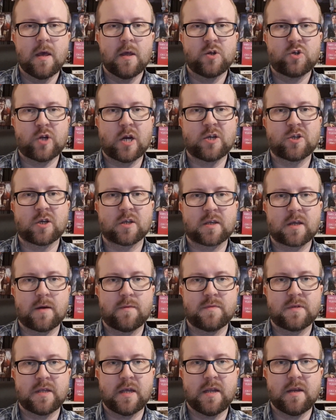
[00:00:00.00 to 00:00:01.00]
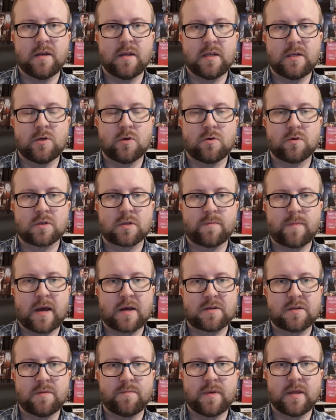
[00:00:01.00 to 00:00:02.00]
Trenchard comes in, he talks
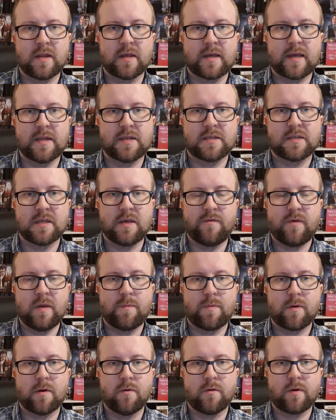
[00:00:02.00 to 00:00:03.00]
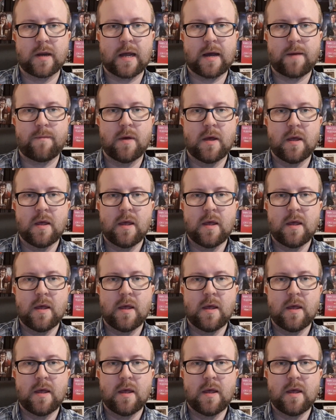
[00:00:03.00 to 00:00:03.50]
about it being a kids' TV program,